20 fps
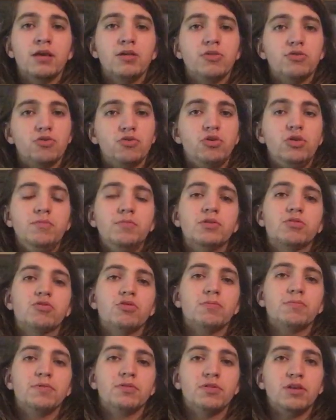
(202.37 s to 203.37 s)
So Human
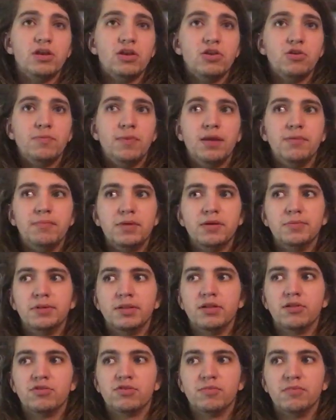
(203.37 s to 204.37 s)
Serpent's Inhumane
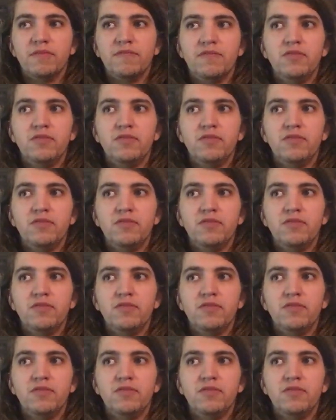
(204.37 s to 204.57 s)
Minimalism.